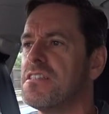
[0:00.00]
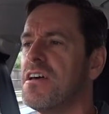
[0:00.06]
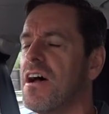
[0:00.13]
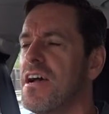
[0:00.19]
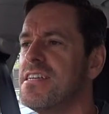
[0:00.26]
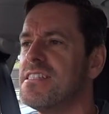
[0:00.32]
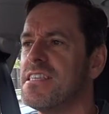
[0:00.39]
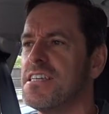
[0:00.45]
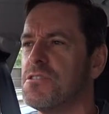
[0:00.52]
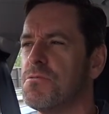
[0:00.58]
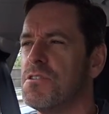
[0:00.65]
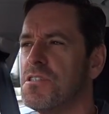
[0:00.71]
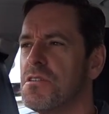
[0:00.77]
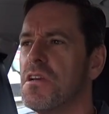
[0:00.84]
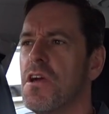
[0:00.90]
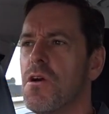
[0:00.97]
tyres this,
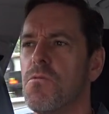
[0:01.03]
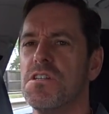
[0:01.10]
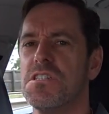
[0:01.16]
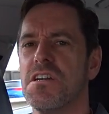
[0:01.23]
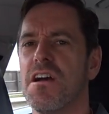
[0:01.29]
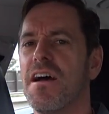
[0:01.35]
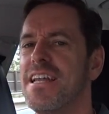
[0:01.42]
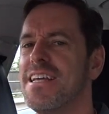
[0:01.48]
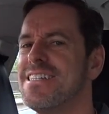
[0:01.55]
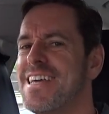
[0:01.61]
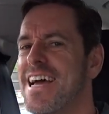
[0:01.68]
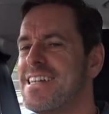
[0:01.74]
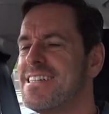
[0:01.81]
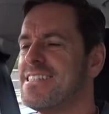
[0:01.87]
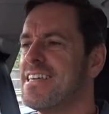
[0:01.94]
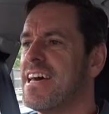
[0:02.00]
which kind of
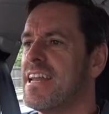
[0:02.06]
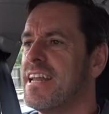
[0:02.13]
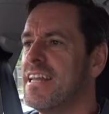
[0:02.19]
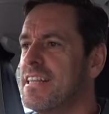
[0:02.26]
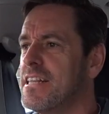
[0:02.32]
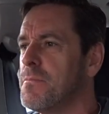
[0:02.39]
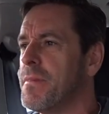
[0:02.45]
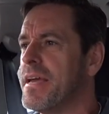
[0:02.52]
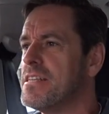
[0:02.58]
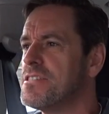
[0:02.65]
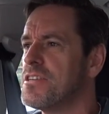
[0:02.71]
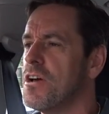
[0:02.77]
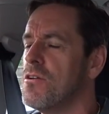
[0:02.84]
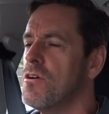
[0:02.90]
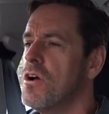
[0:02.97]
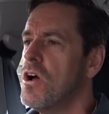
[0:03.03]
deadens that a little bit.
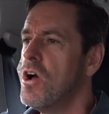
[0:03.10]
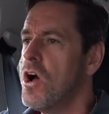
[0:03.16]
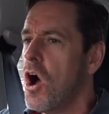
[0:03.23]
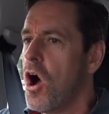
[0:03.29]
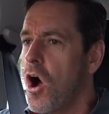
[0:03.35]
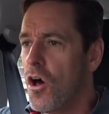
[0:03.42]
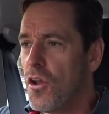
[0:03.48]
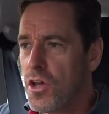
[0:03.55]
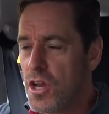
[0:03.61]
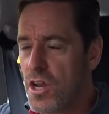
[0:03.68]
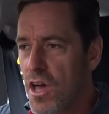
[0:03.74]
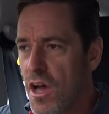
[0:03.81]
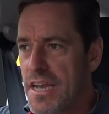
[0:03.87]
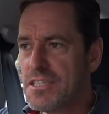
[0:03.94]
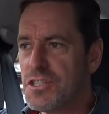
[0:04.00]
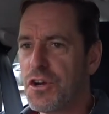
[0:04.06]
So on a
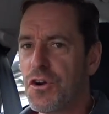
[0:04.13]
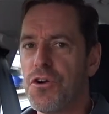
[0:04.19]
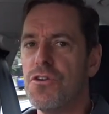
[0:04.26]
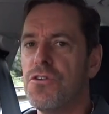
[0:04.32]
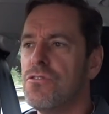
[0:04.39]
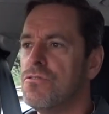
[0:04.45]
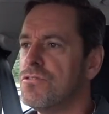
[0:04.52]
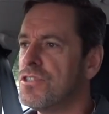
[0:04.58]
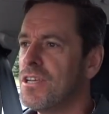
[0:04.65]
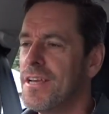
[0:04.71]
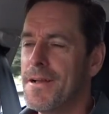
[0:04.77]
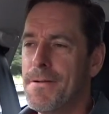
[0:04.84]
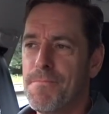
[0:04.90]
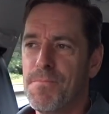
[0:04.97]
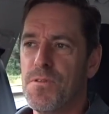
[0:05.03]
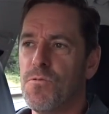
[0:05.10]
nice cruise,
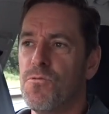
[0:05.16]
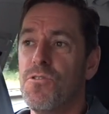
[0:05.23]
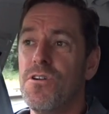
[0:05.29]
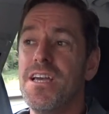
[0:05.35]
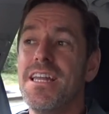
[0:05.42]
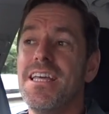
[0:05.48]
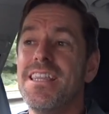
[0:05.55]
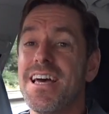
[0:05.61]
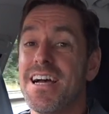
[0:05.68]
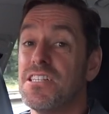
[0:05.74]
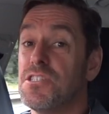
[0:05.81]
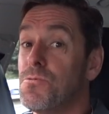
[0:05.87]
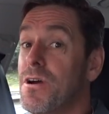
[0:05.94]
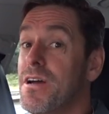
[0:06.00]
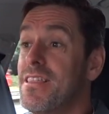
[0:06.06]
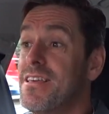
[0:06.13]
really
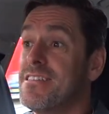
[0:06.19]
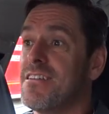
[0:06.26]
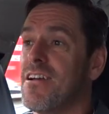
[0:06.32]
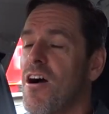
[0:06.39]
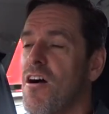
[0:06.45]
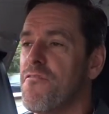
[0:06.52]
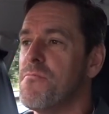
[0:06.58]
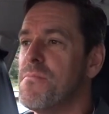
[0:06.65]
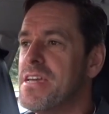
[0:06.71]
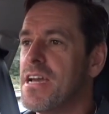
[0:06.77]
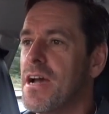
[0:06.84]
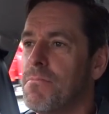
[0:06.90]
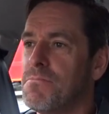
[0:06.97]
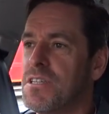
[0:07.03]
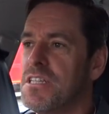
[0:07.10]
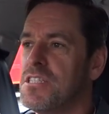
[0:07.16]
that's where this car for me
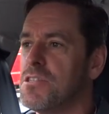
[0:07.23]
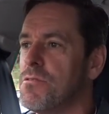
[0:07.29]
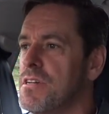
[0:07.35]
comes into